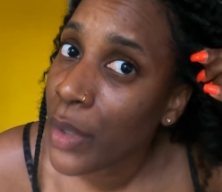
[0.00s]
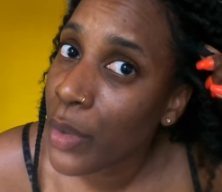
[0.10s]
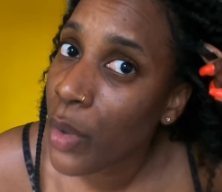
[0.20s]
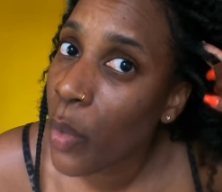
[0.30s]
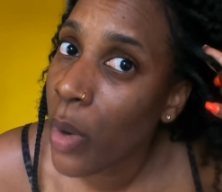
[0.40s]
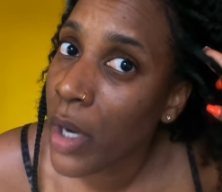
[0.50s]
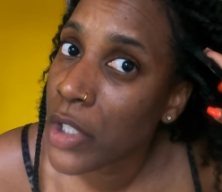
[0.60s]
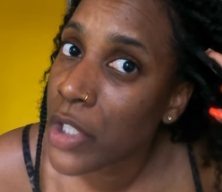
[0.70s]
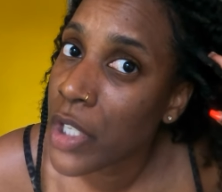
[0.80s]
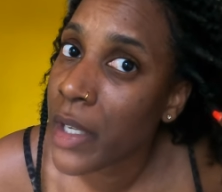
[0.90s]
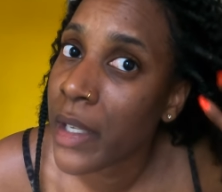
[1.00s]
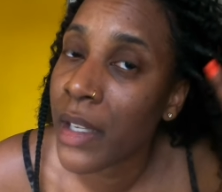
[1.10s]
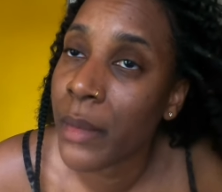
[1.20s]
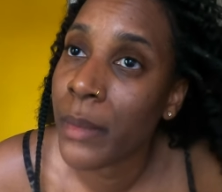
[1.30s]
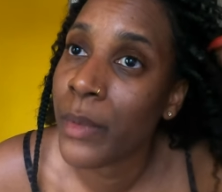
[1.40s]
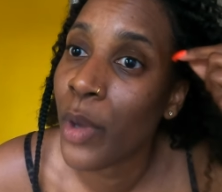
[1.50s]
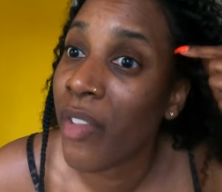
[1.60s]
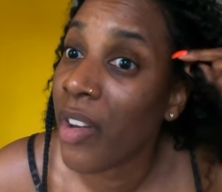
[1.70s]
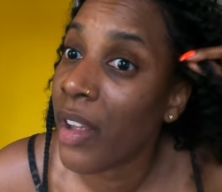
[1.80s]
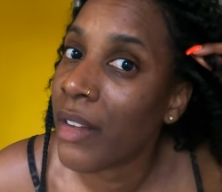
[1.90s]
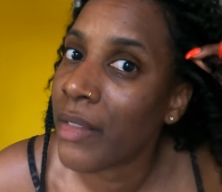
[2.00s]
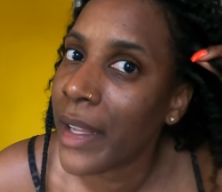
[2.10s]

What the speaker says: you don't wash your hair. You have a lot of